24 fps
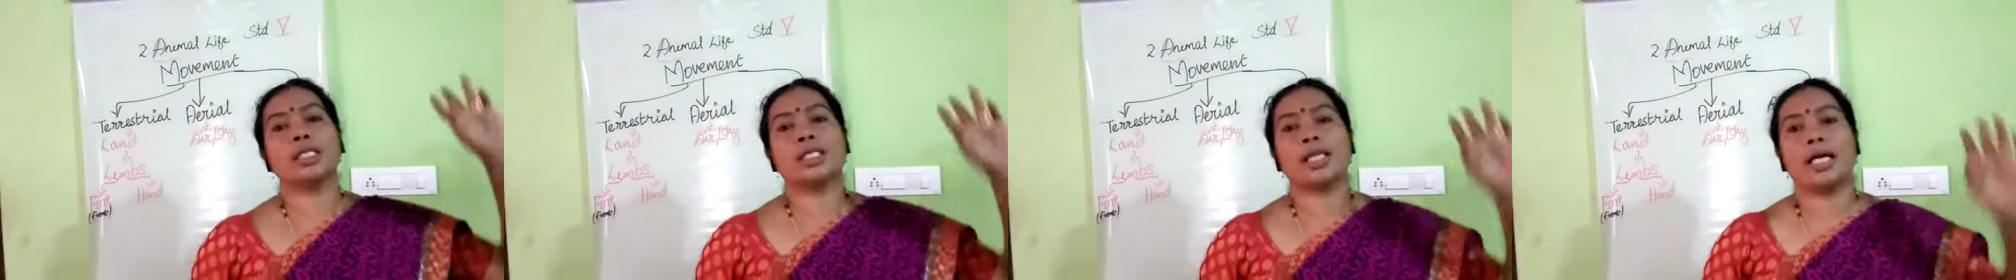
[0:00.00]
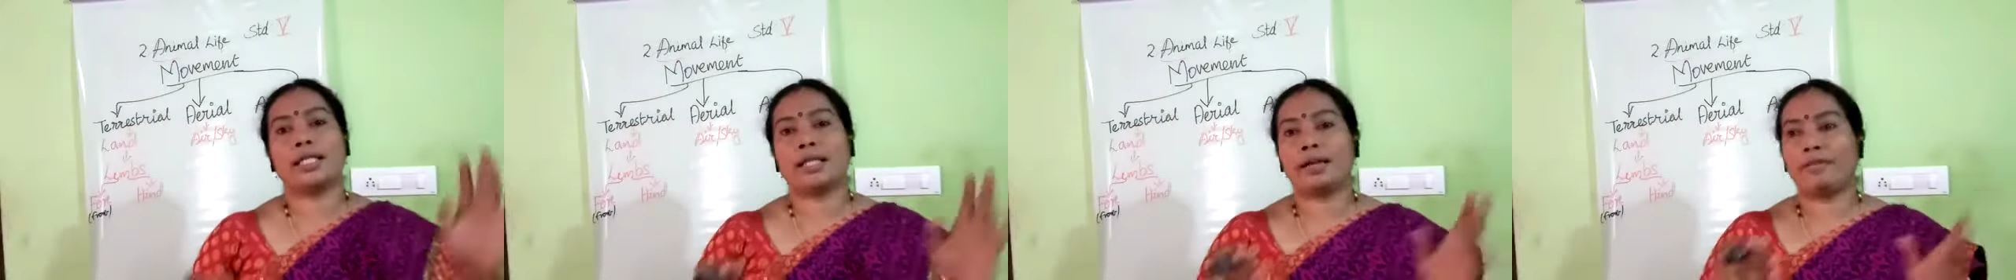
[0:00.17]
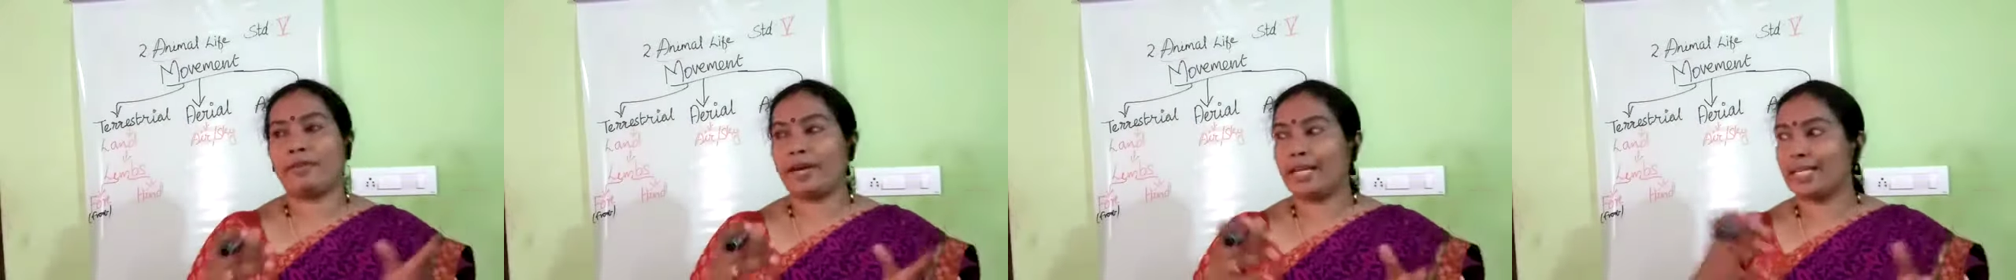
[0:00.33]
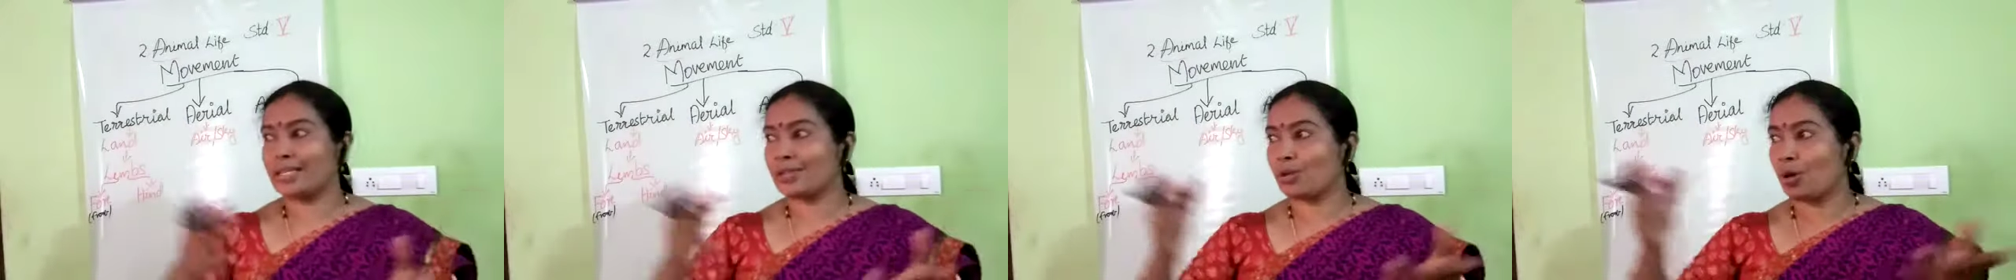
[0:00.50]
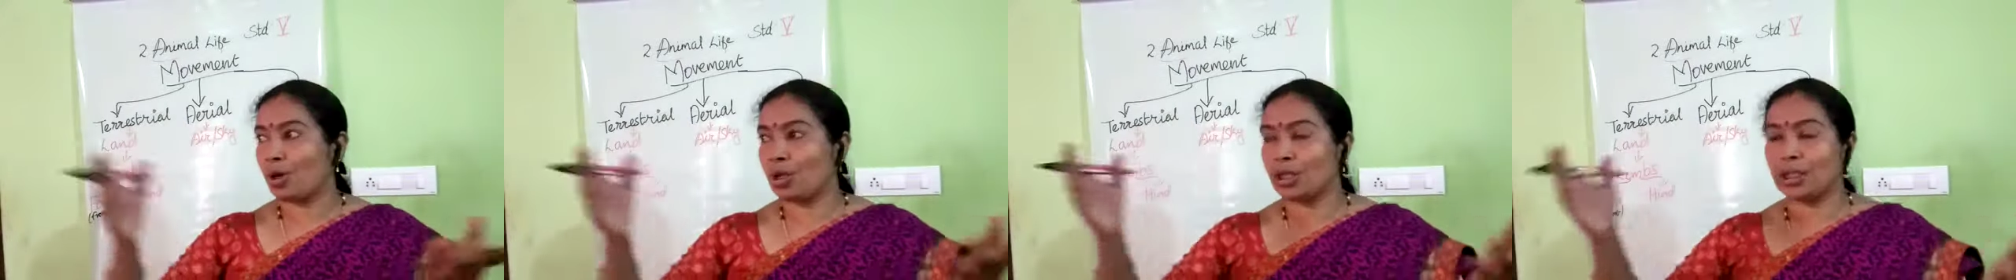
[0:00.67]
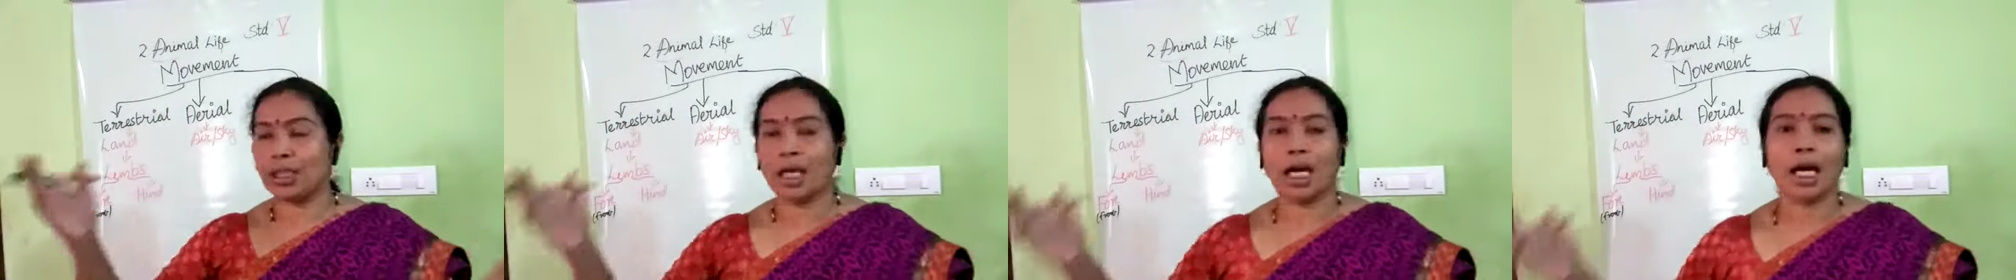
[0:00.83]
otherwise
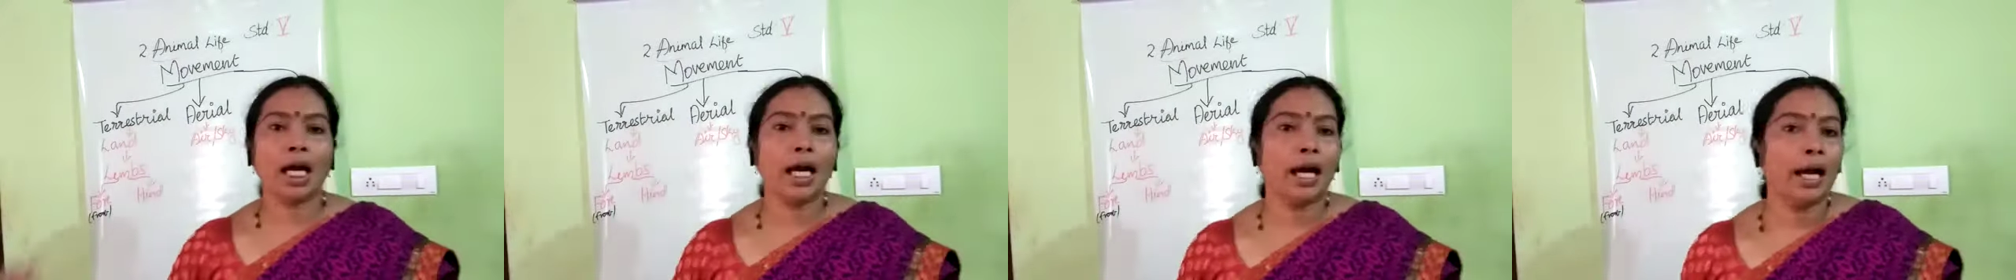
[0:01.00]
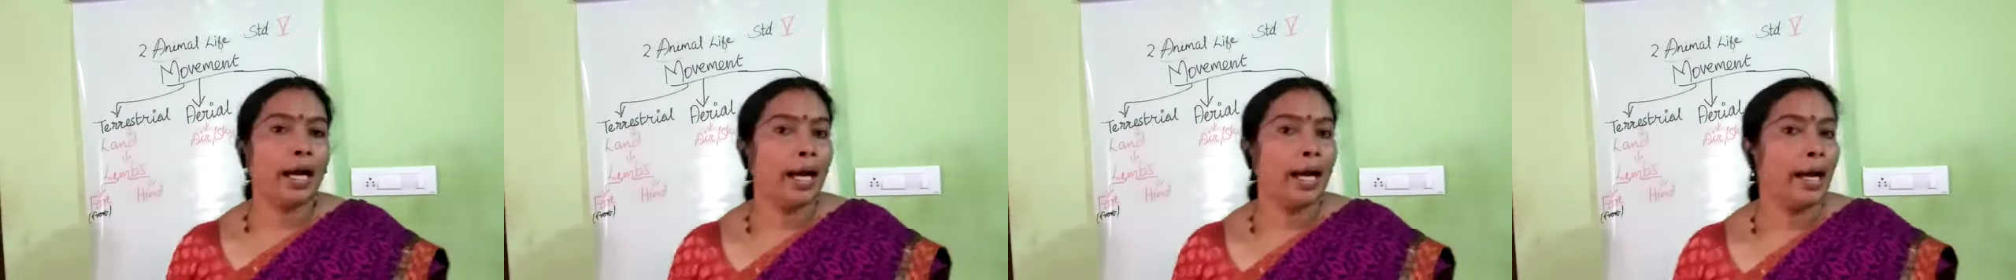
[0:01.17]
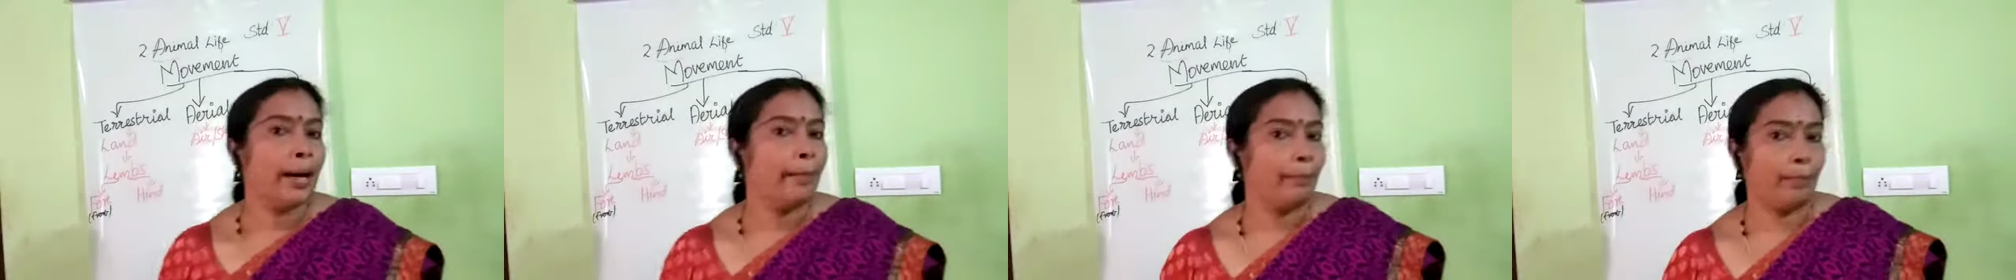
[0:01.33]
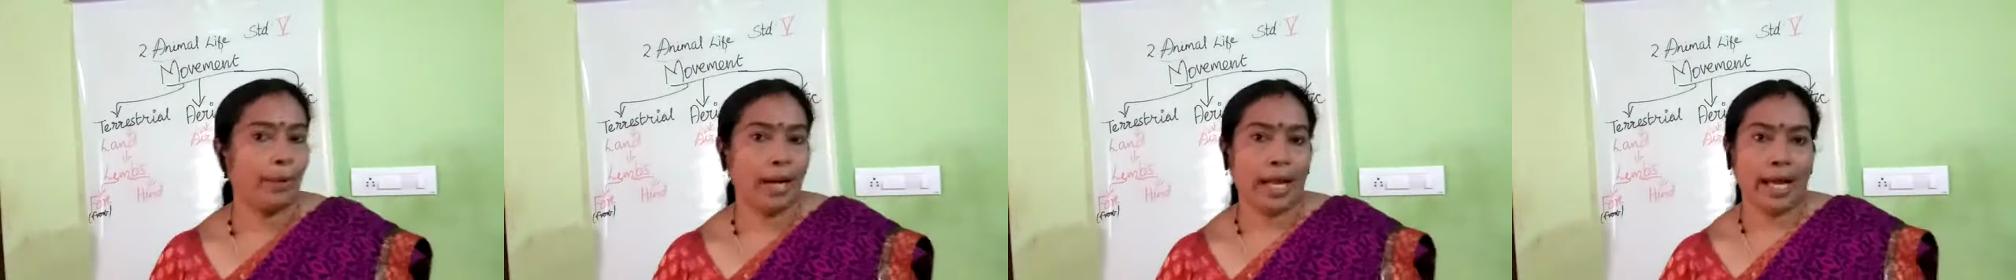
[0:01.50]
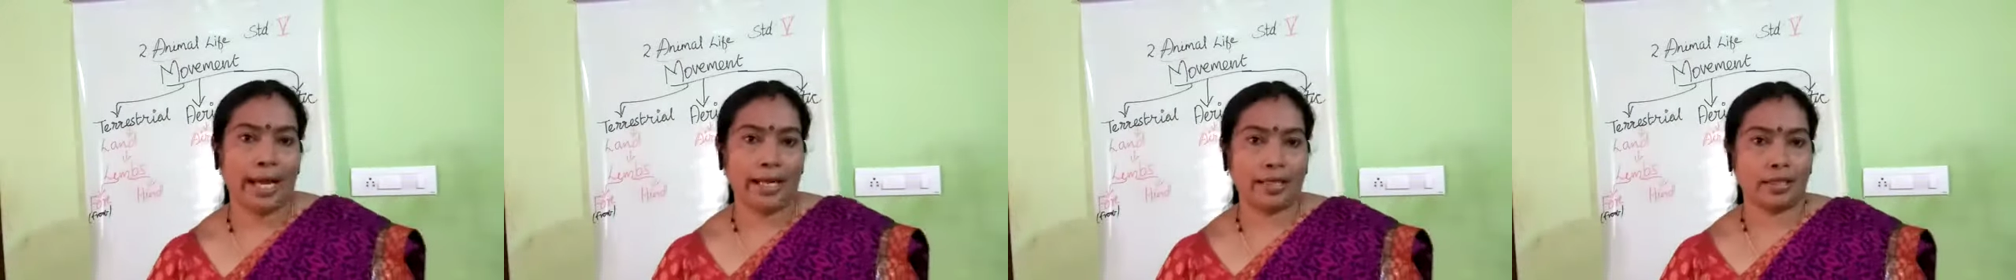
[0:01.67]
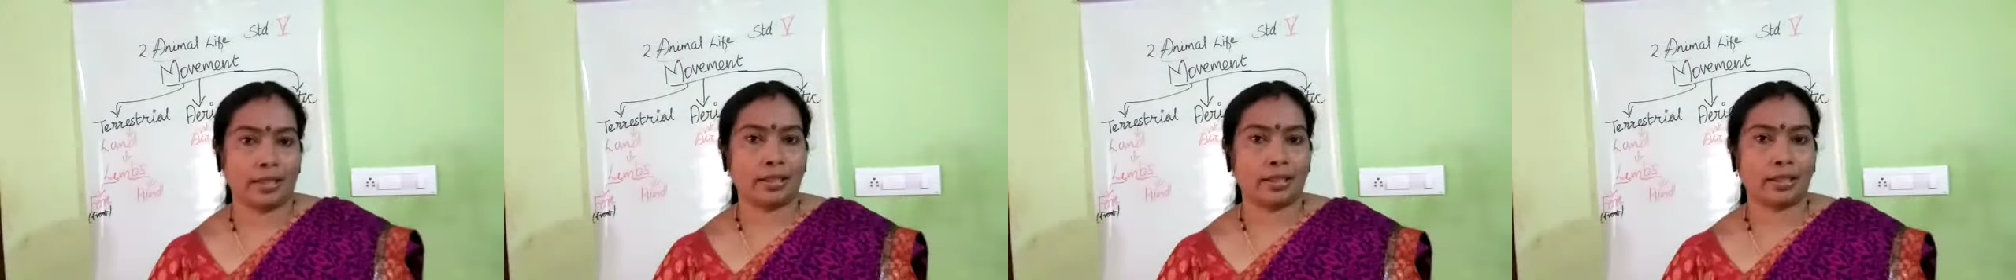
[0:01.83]
on the
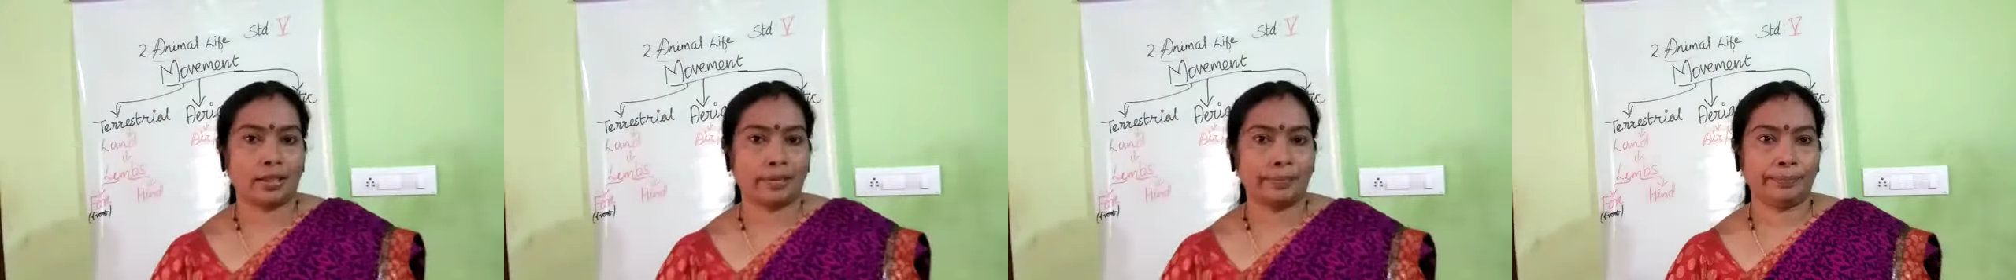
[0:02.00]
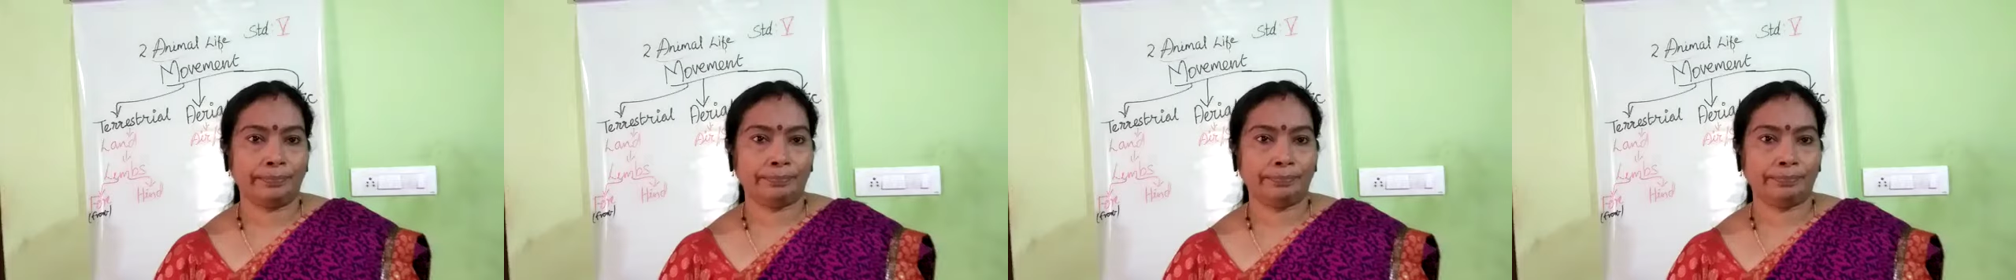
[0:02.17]
plants.